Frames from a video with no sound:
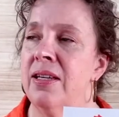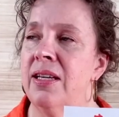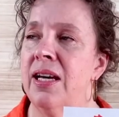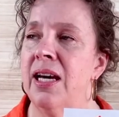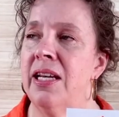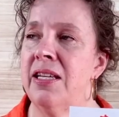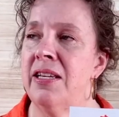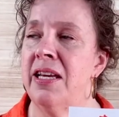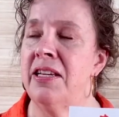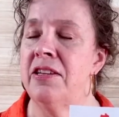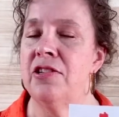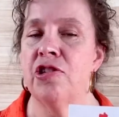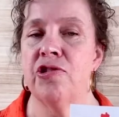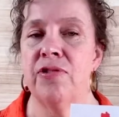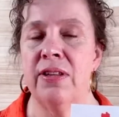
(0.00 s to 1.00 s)
An
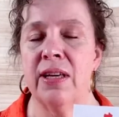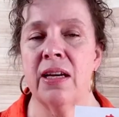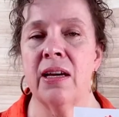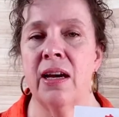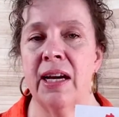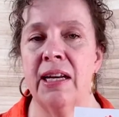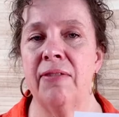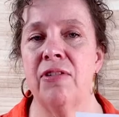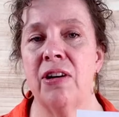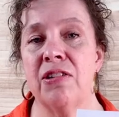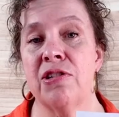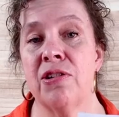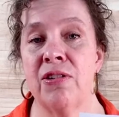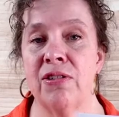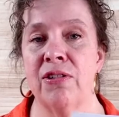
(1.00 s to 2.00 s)
industry that kind of got
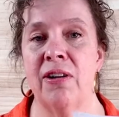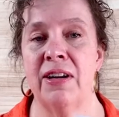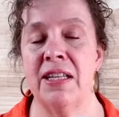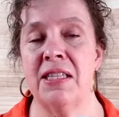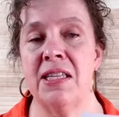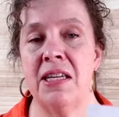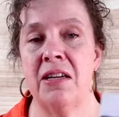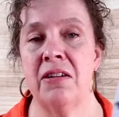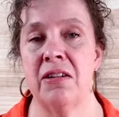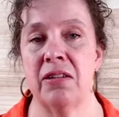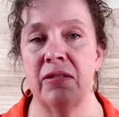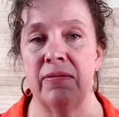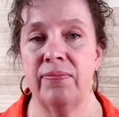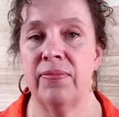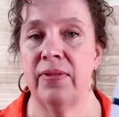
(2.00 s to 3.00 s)
turned on its
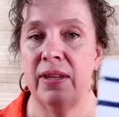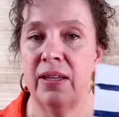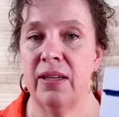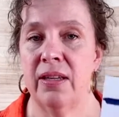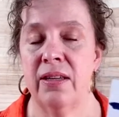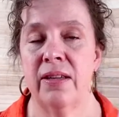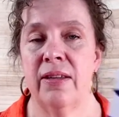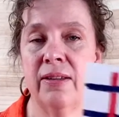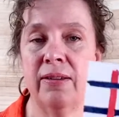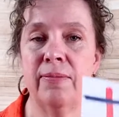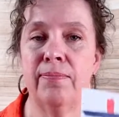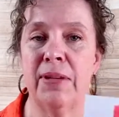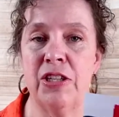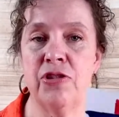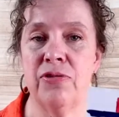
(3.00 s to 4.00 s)
ear
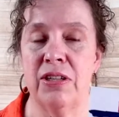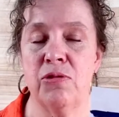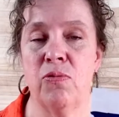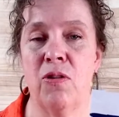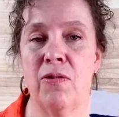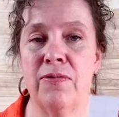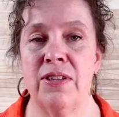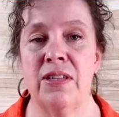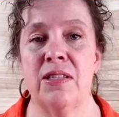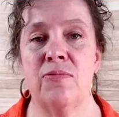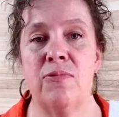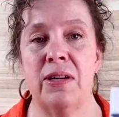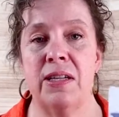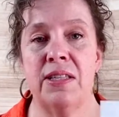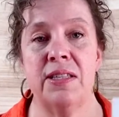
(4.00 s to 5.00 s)
by stretch wovens
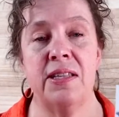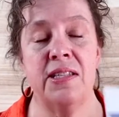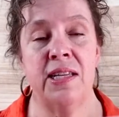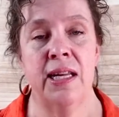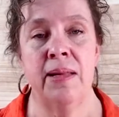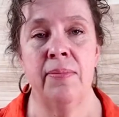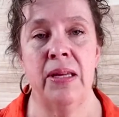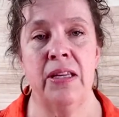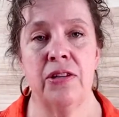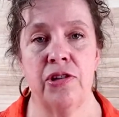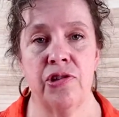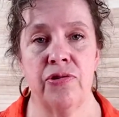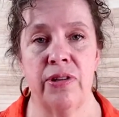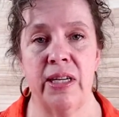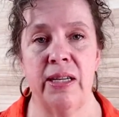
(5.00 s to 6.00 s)
was the denim
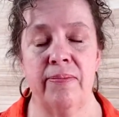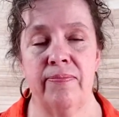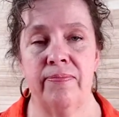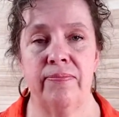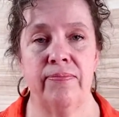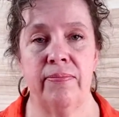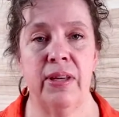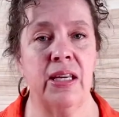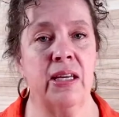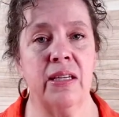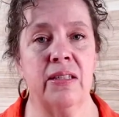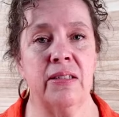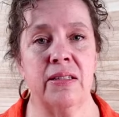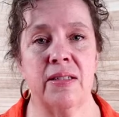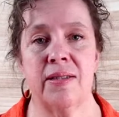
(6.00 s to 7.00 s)
industry,
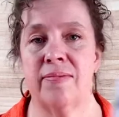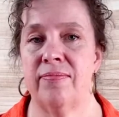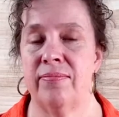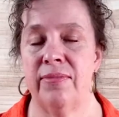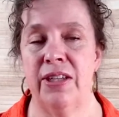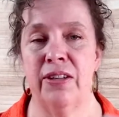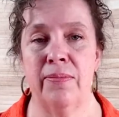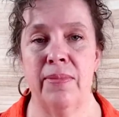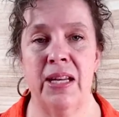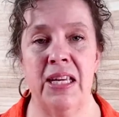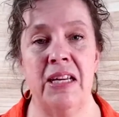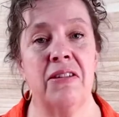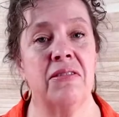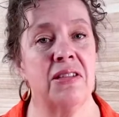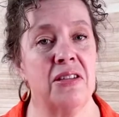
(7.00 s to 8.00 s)
because many
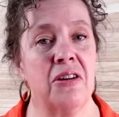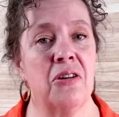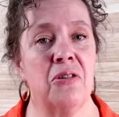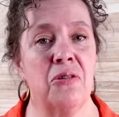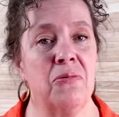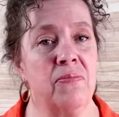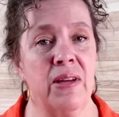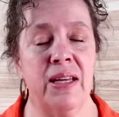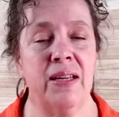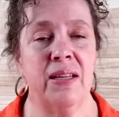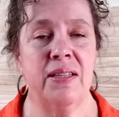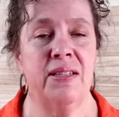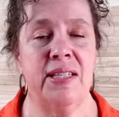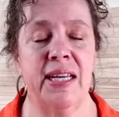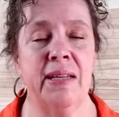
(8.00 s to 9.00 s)
years ago
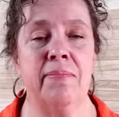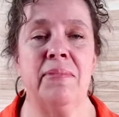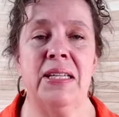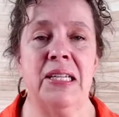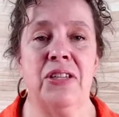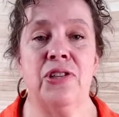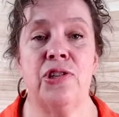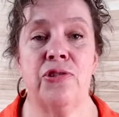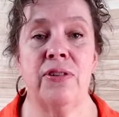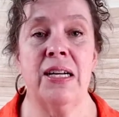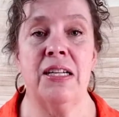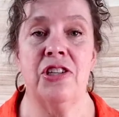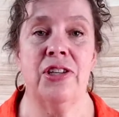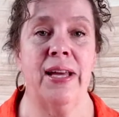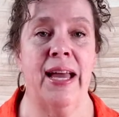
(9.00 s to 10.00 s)
denim didn't
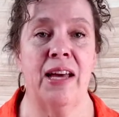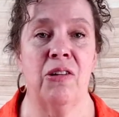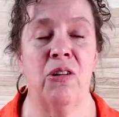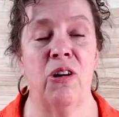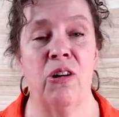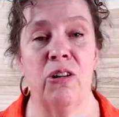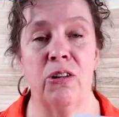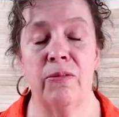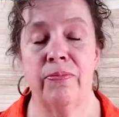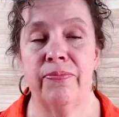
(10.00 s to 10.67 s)
stretch at all,